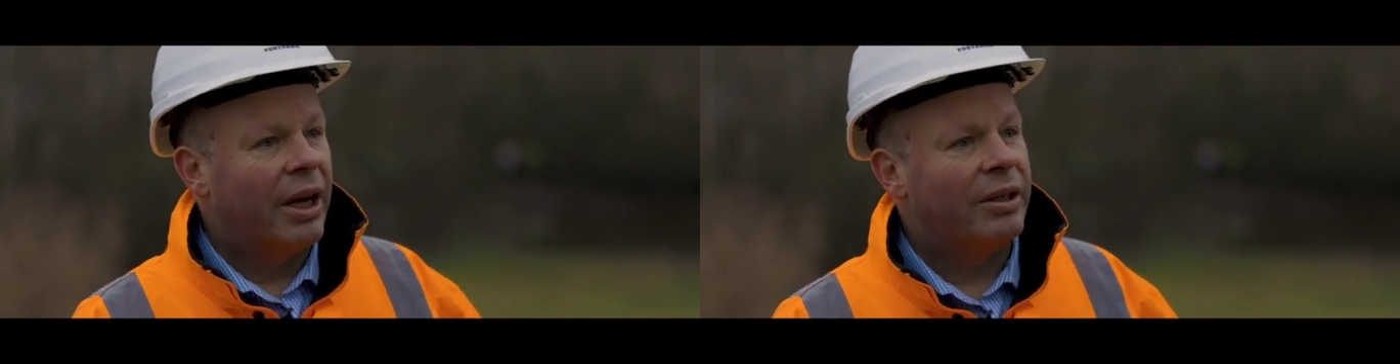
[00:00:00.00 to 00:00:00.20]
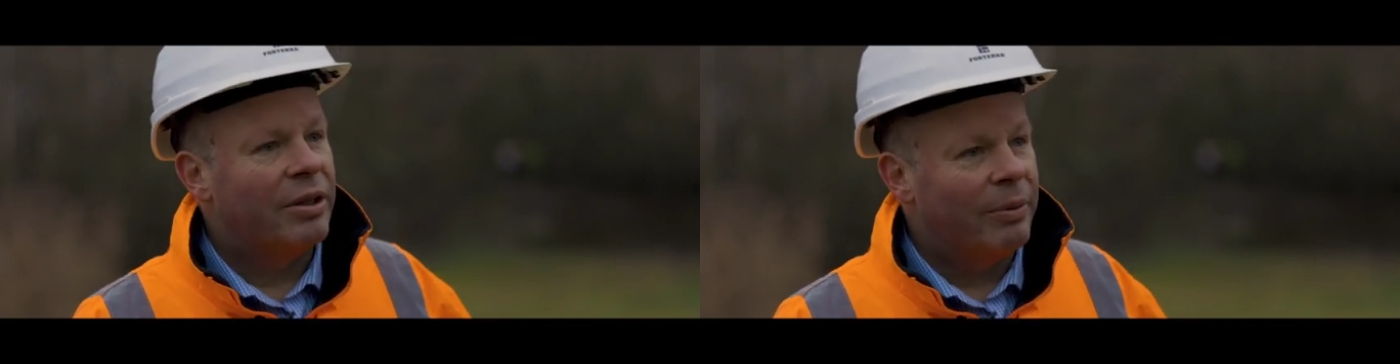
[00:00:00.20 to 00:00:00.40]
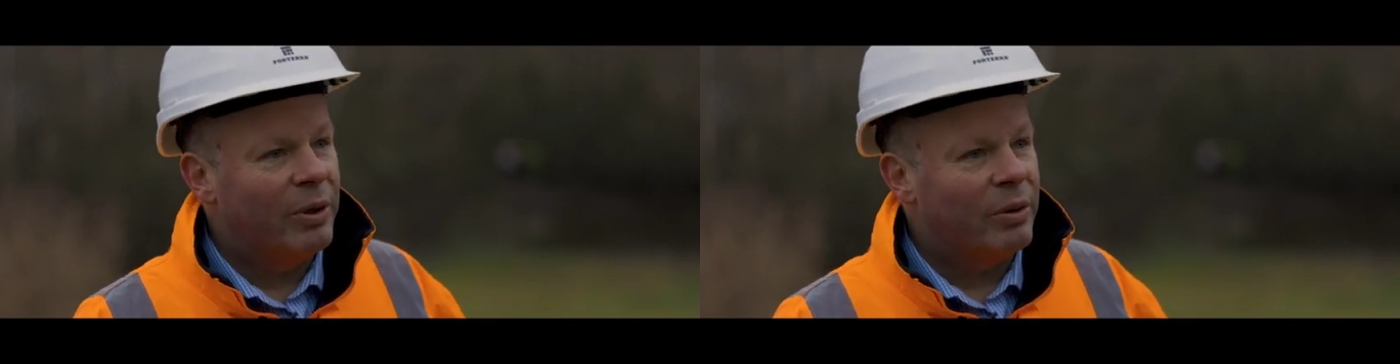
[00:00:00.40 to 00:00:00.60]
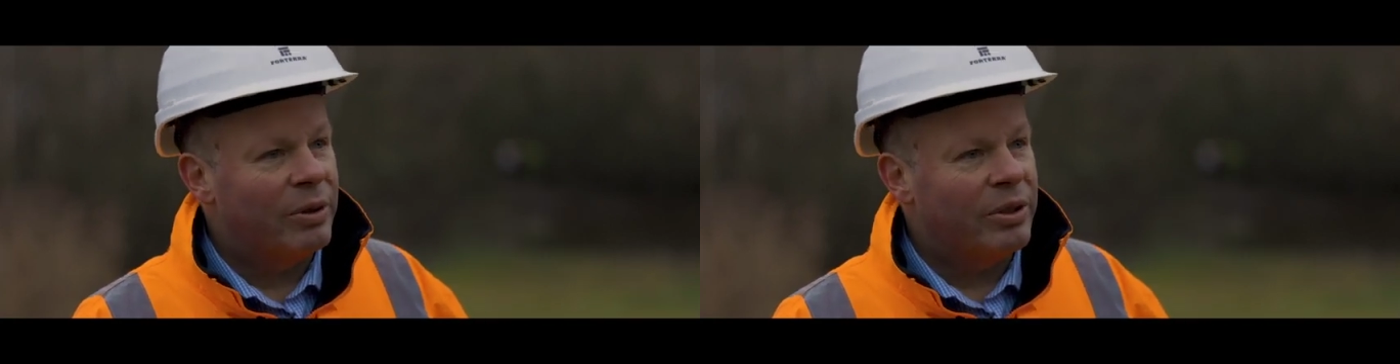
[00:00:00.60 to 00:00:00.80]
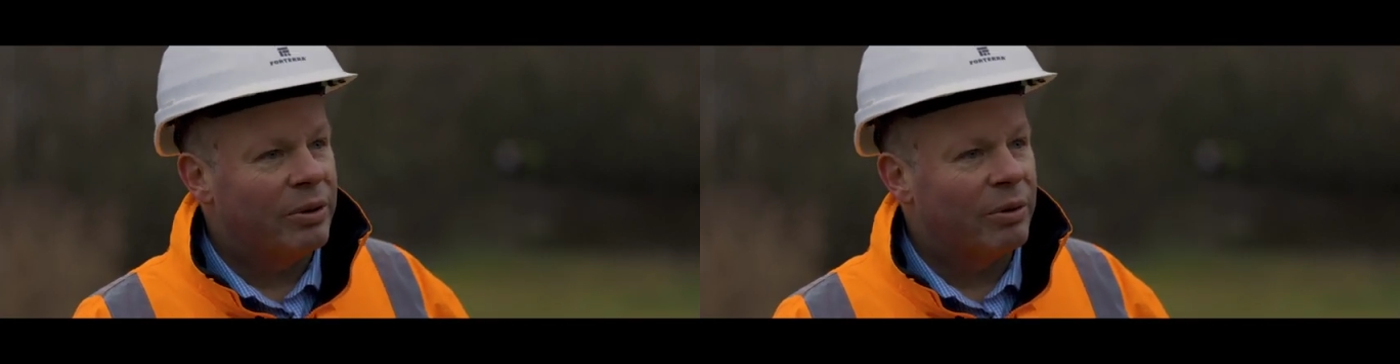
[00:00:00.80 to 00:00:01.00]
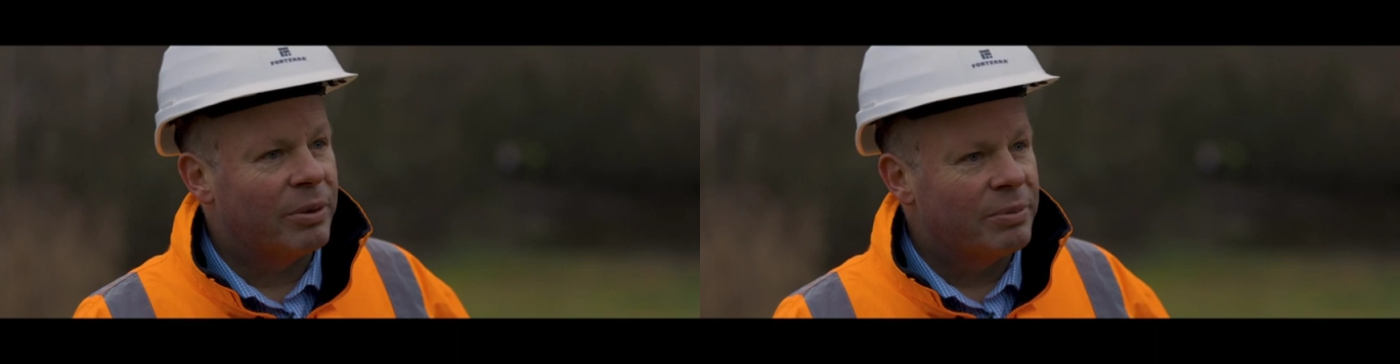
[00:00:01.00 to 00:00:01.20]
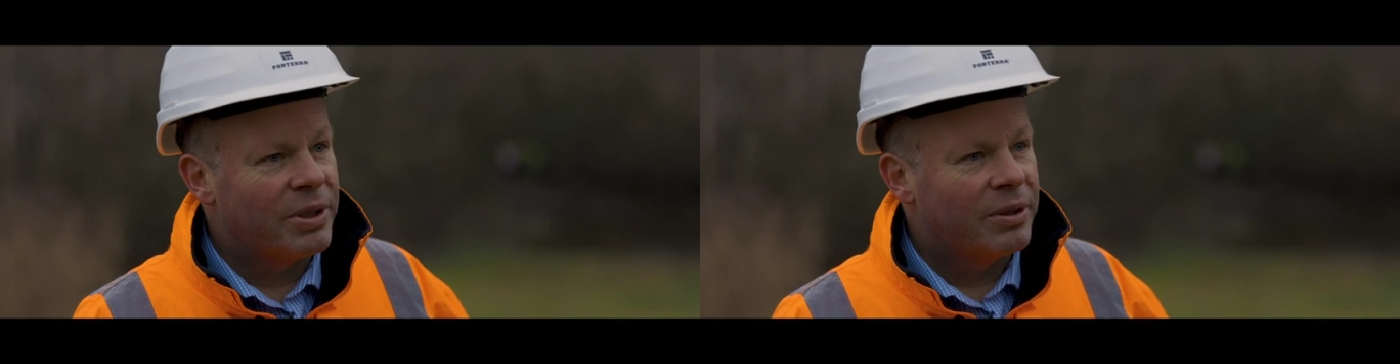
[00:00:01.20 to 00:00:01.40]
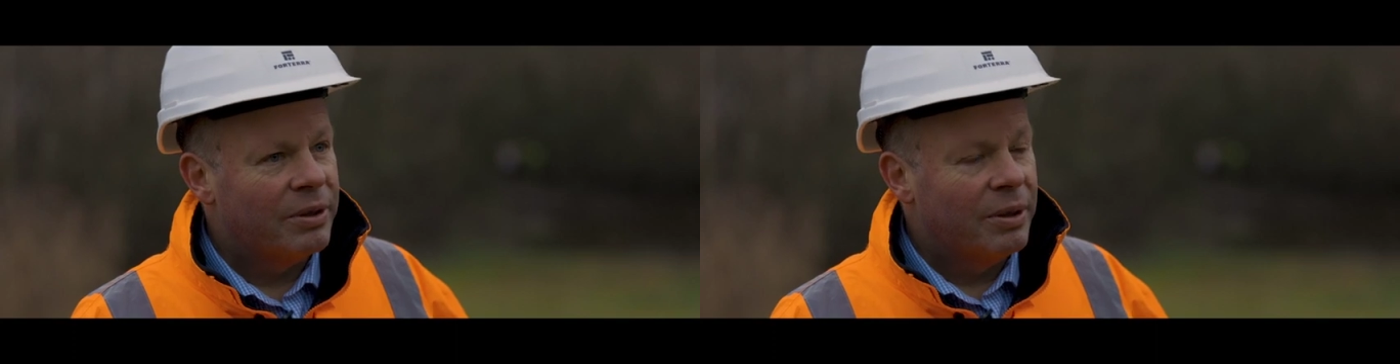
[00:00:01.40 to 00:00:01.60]
and community
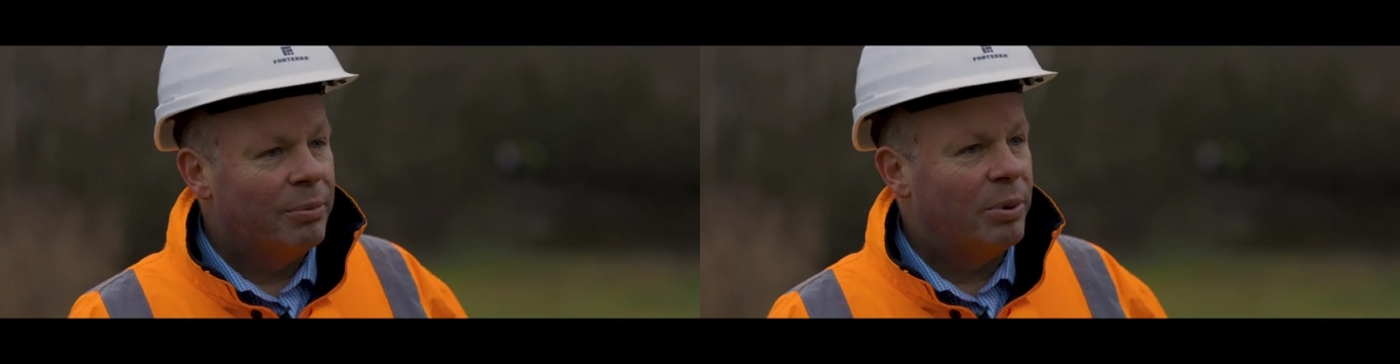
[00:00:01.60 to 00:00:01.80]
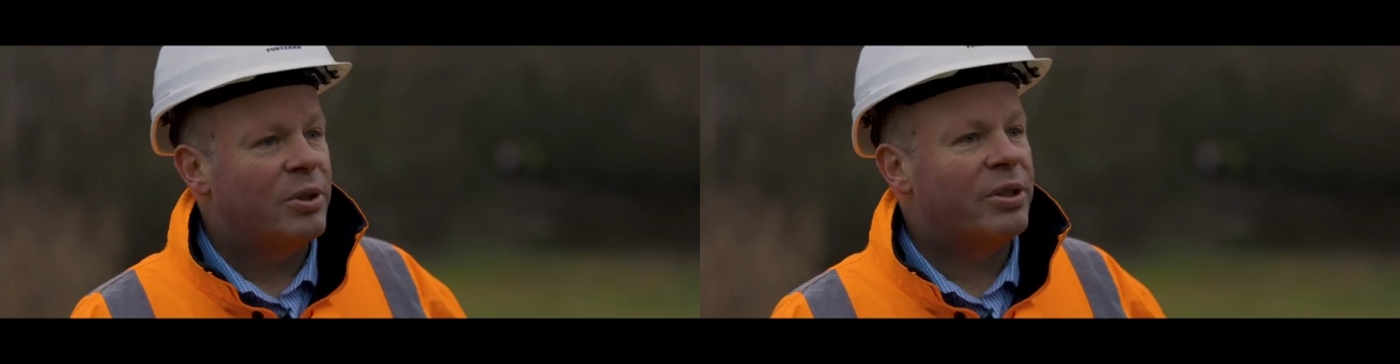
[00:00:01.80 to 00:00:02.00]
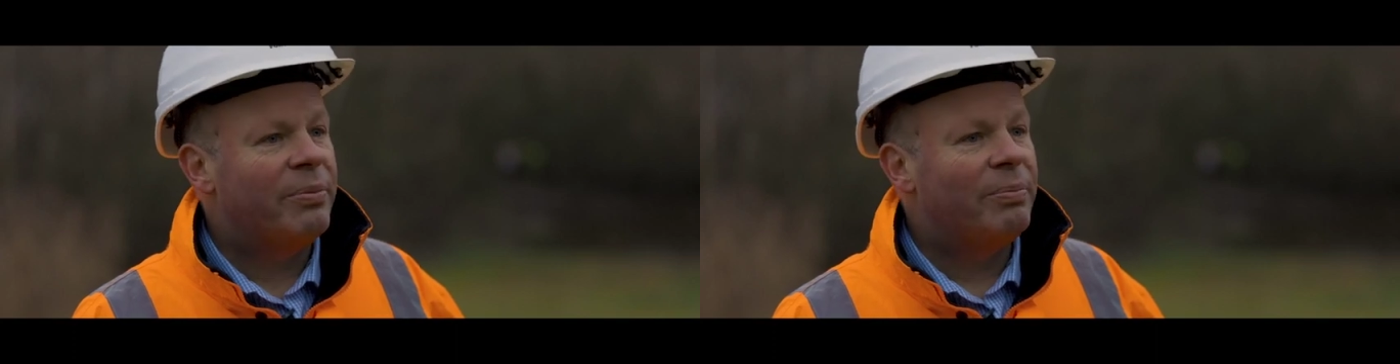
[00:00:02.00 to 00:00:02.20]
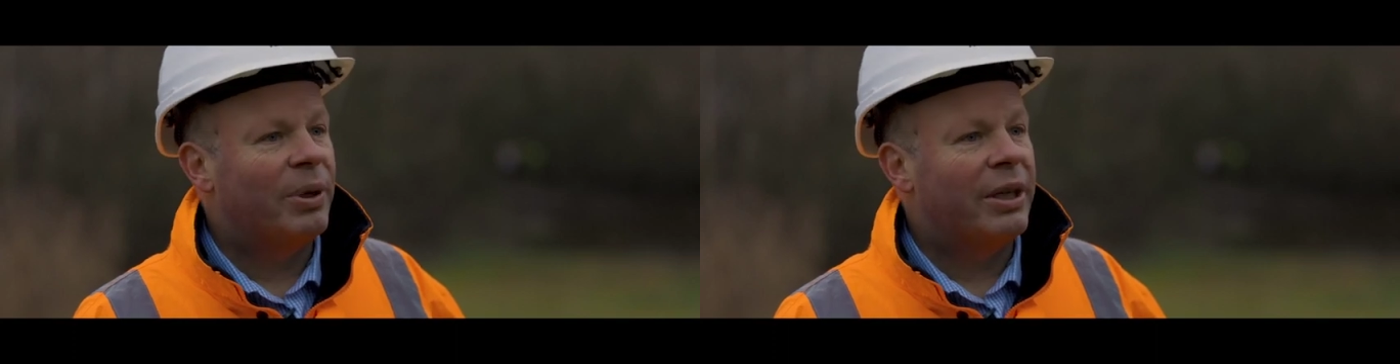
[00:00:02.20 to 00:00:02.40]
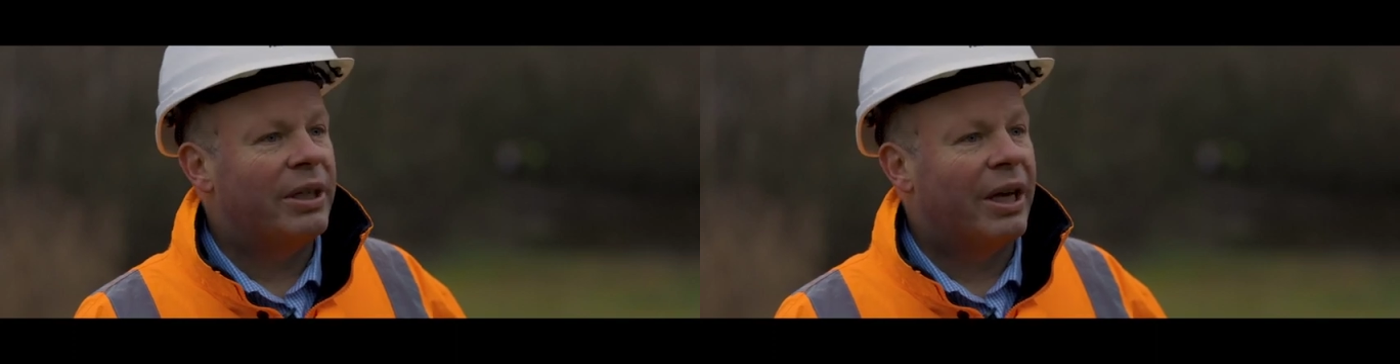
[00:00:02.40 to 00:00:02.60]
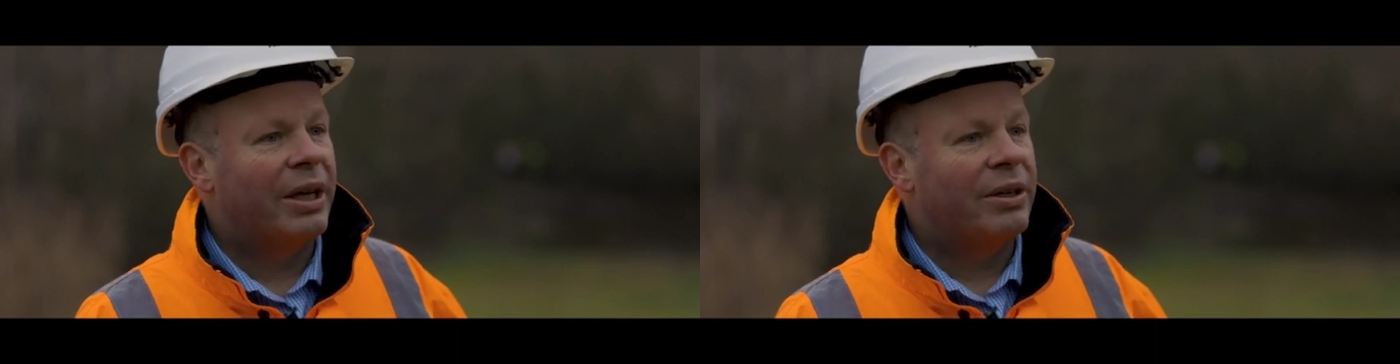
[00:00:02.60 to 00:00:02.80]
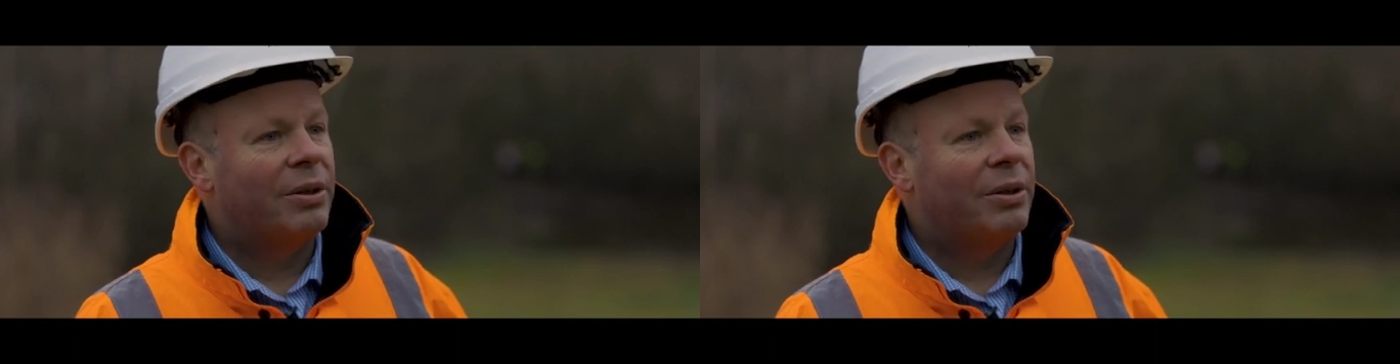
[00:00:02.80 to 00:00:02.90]
groups. Put simply, our